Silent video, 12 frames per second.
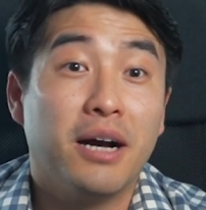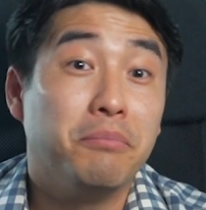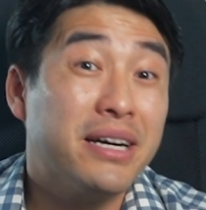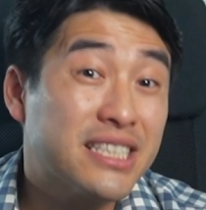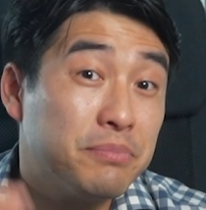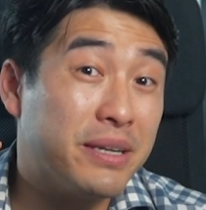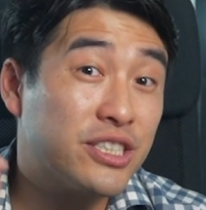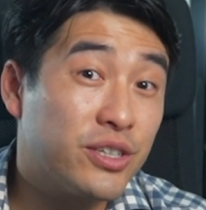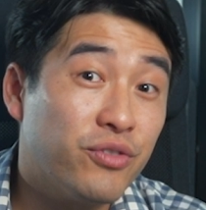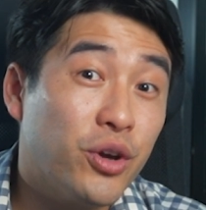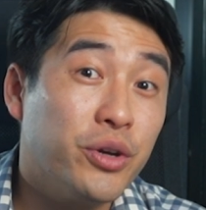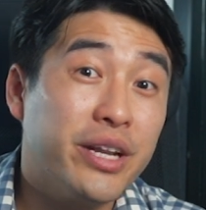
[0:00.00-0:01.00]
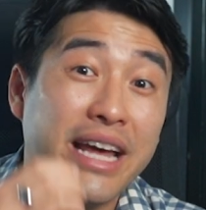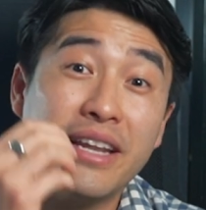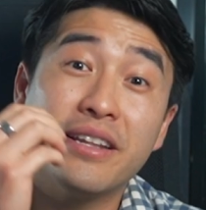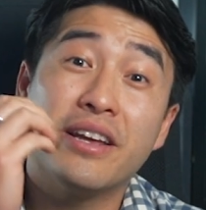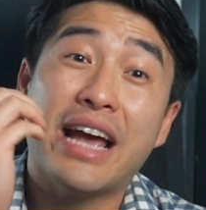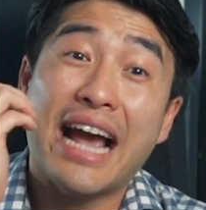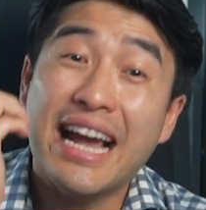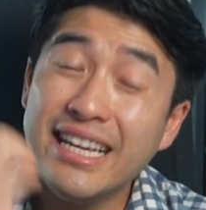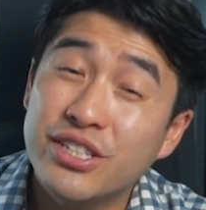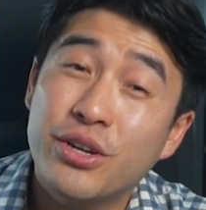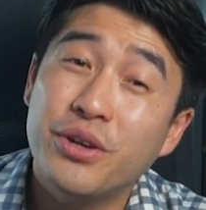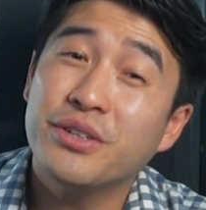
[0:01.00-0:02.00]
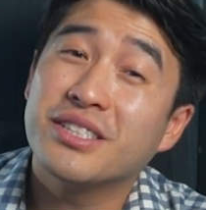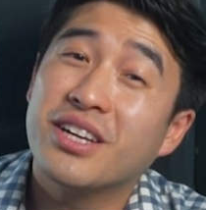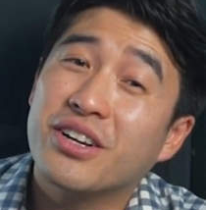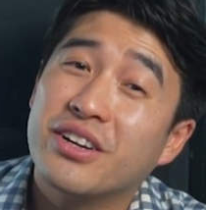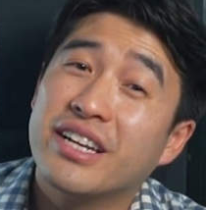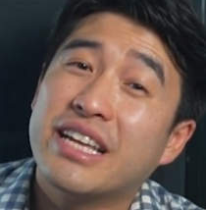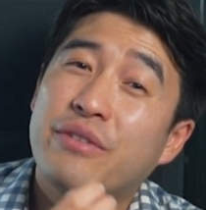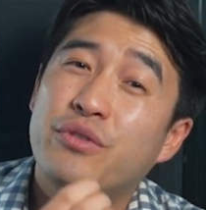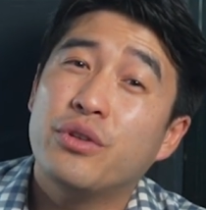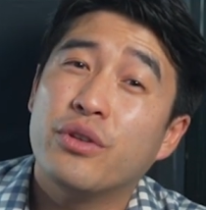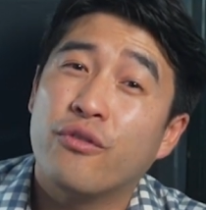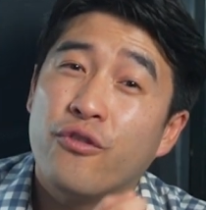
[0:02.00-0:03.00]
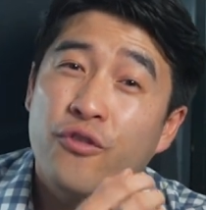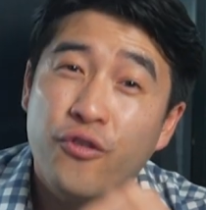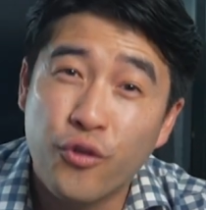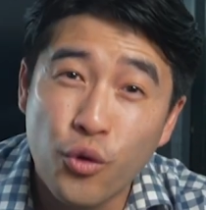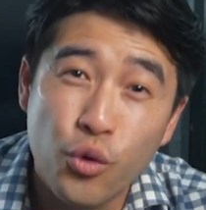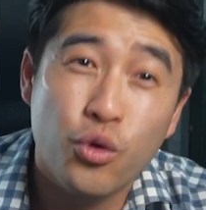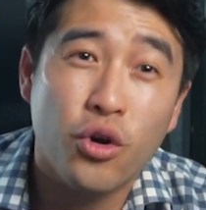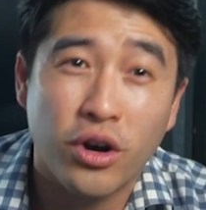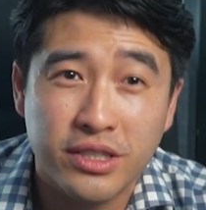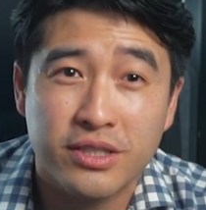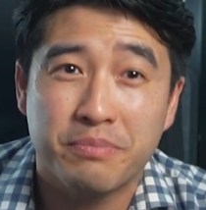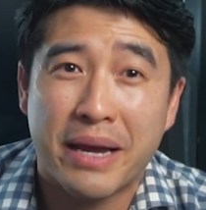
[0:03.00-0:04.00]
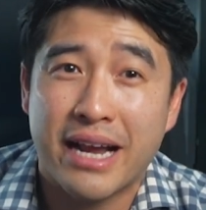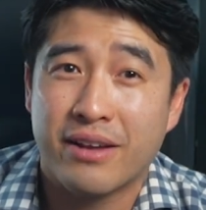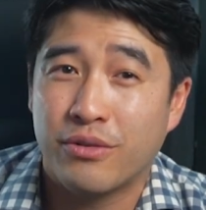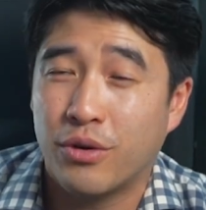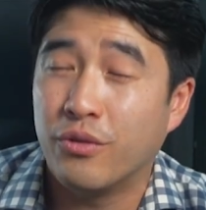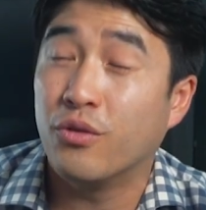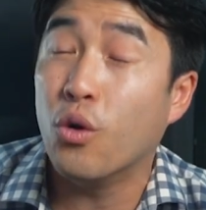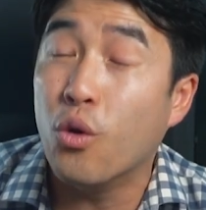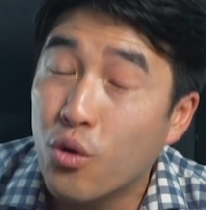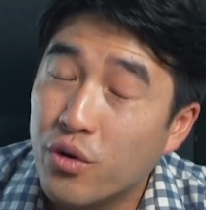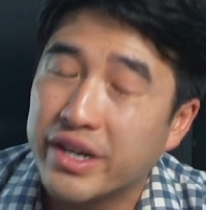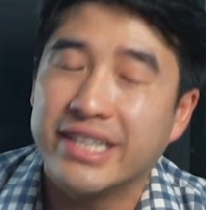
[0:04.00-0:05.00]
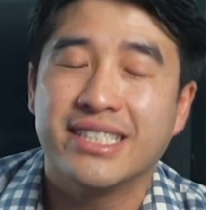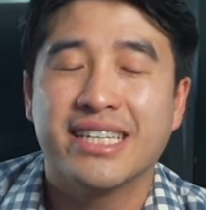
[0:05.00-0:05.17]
I must mention though that the ATO is not going to give you the full cost back of all these